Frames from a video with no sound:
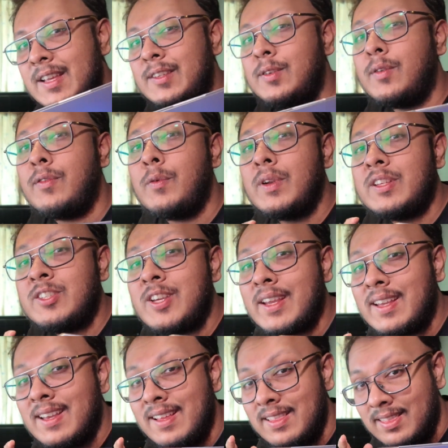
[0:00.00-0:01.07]
So if you want to
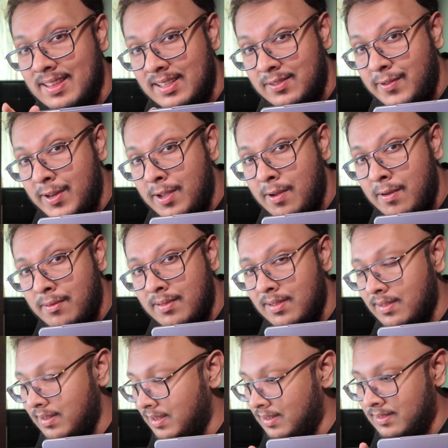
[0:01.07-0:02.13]
check this video out,
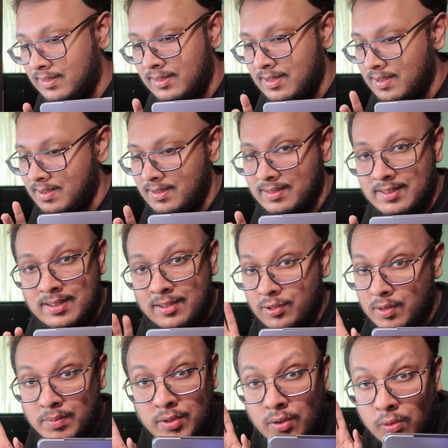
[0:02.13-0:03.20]
it's in the
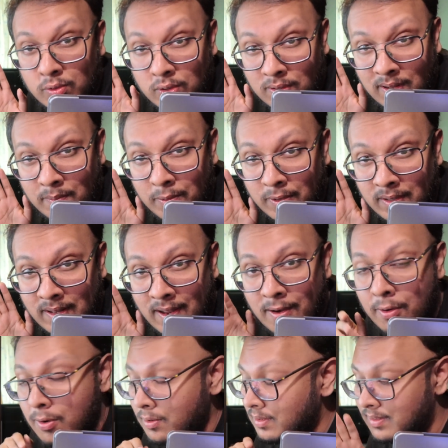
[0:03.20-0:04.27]
description also. I'll put it
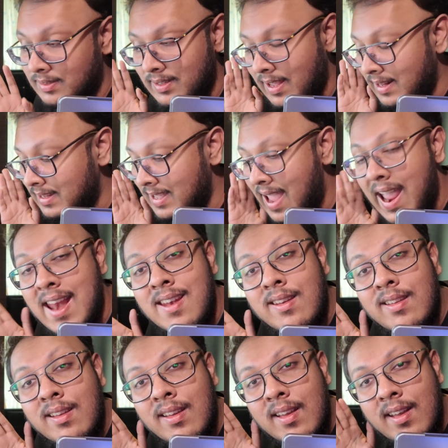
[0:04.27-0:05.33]
there, or it's at the
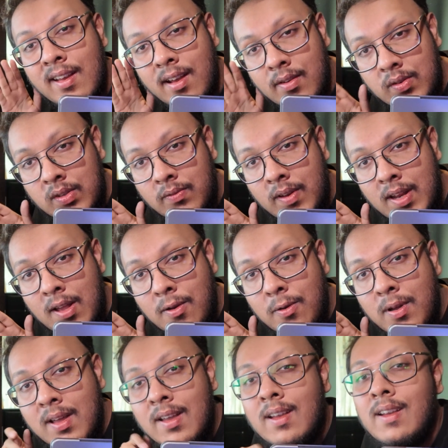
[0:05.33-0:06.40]
end of this
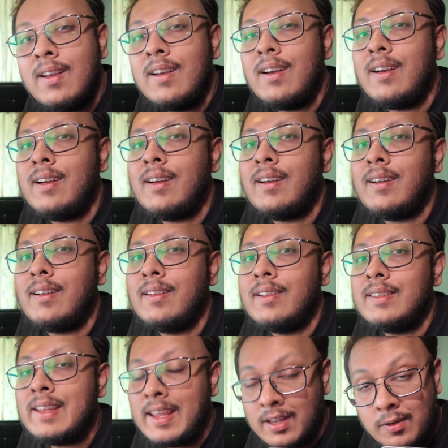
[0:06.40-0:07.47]
video.
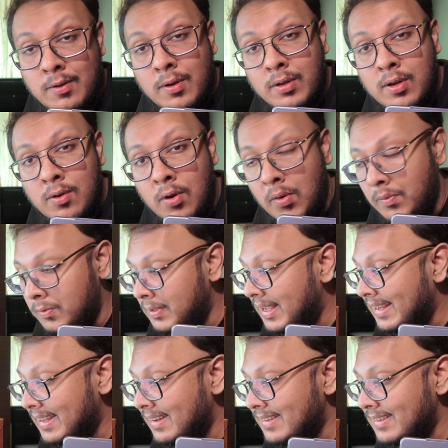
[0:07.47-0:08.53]
Thank you Doqo. Hopefully I